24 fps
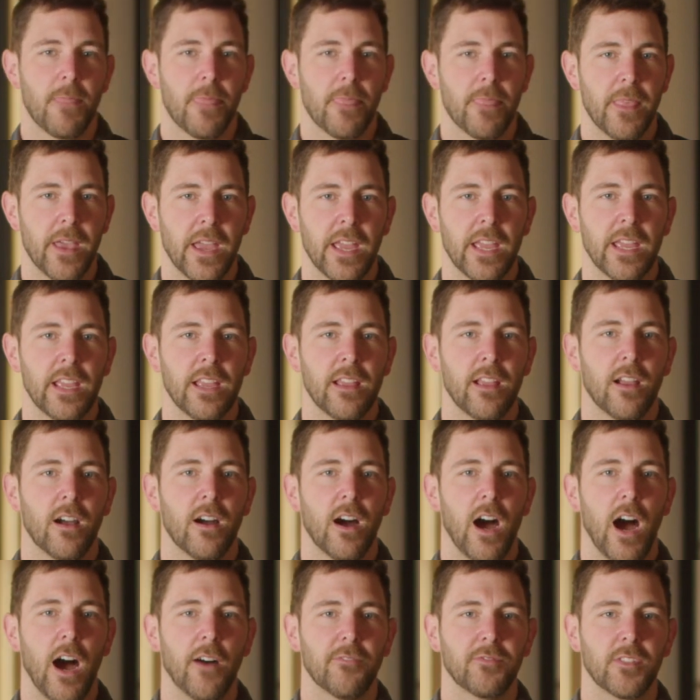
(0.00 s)
they
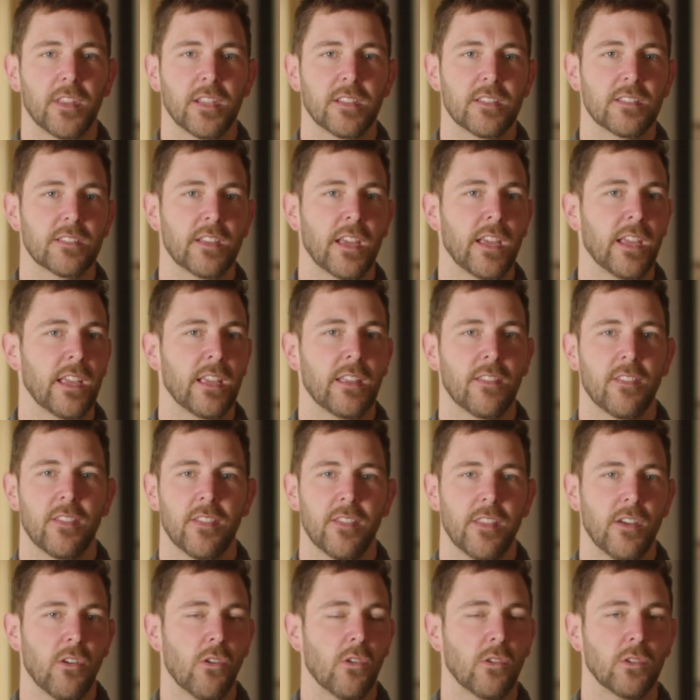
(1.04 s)
often say,
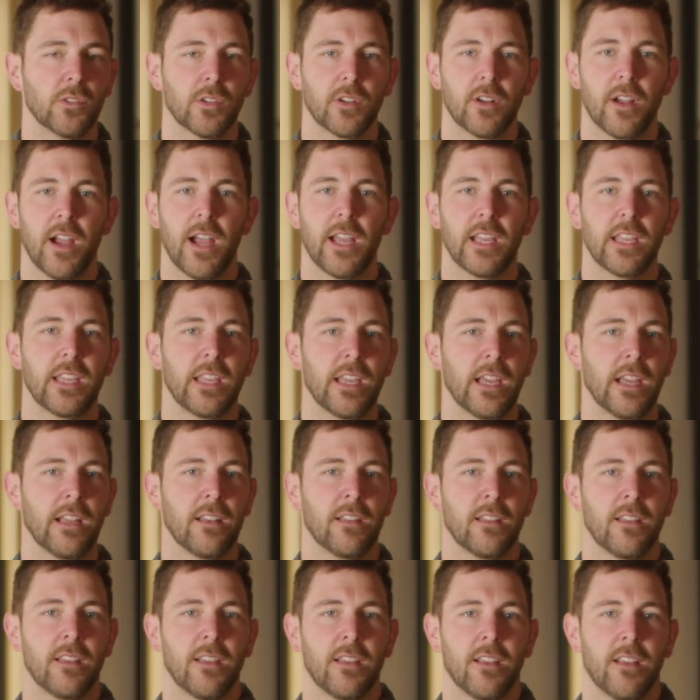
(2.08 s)
the older I get,